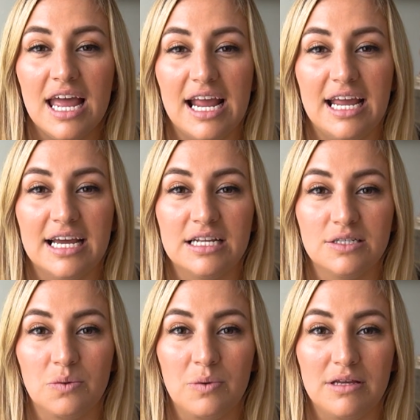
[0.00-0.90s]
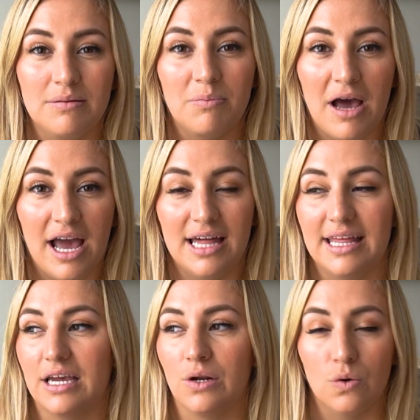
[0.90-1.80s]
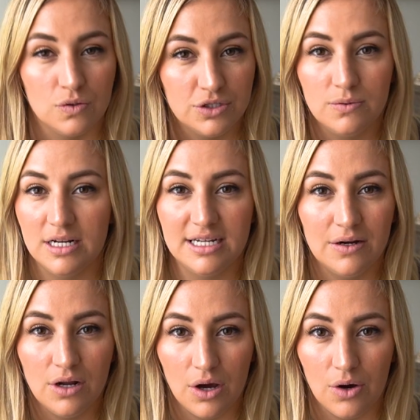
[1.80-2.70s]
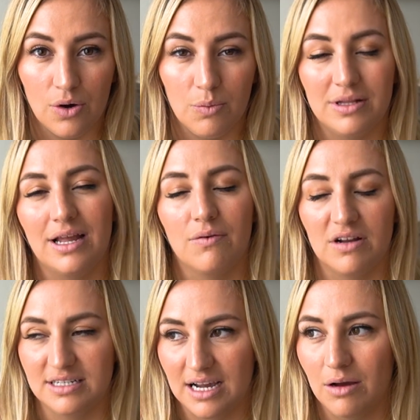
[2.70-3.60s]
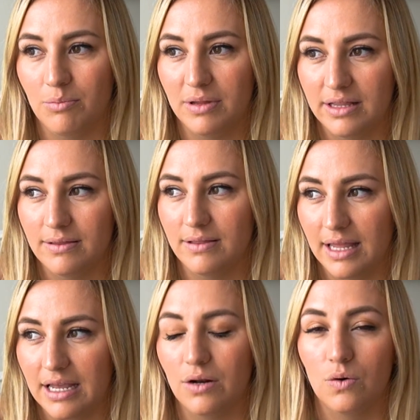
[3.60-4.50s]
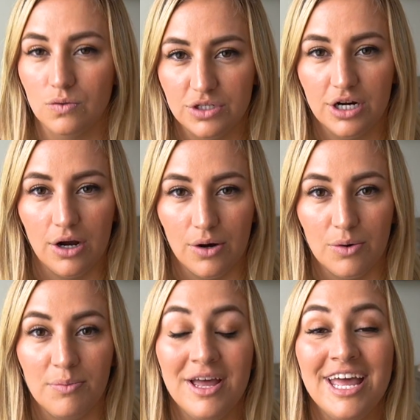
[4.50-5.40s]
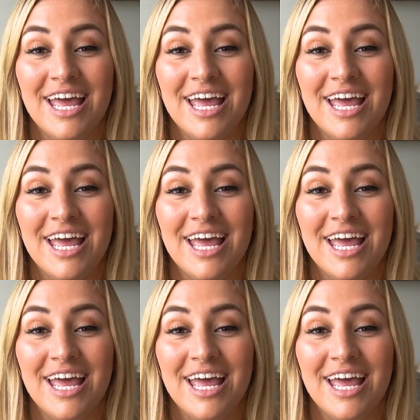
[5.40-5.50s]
And we'd buy like an older rundown home, well not rundown, but like an older home